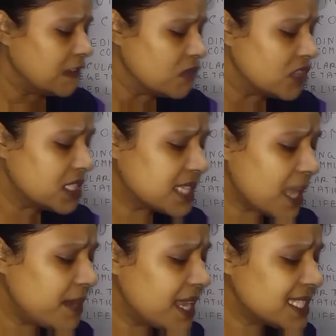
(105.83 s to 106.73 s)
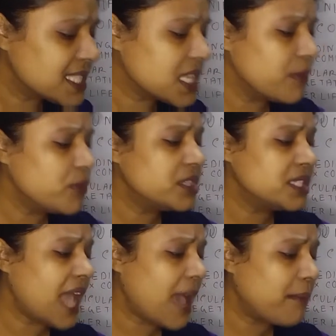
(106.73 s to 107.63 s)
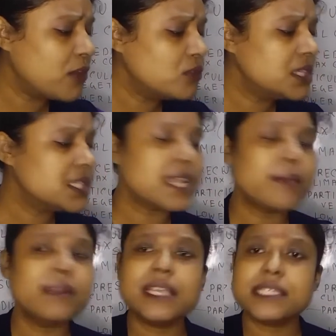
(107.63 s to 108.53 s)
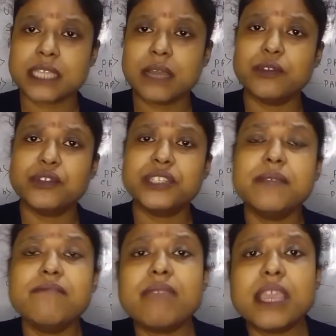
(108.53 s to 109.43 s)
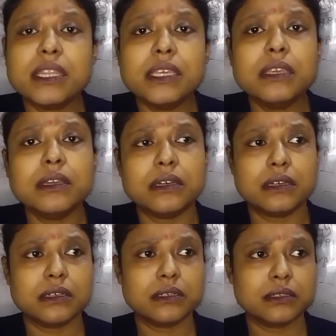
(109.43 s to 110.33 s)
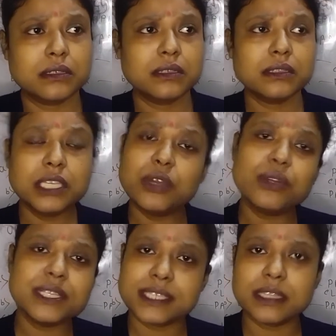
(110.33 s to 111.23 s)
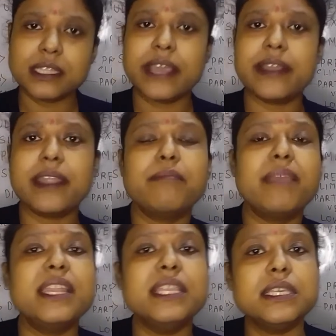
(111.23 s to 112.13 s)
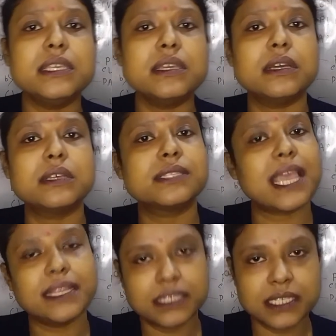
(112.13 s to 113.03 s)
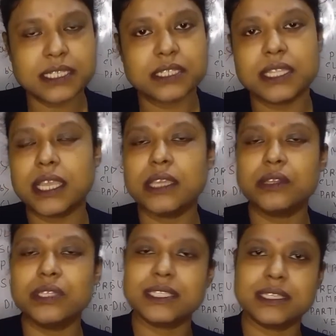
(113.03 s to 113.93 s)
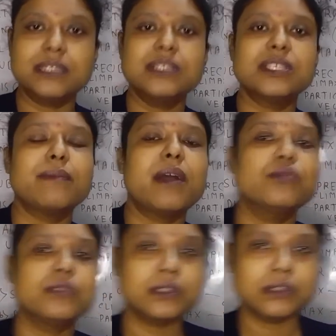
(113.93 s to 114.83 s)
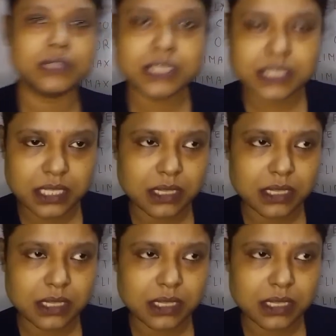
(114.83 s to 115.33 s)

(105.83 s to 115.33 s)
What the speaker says: the stabilized community, about the stabilized community, many theories are there, and many scientists, they research about this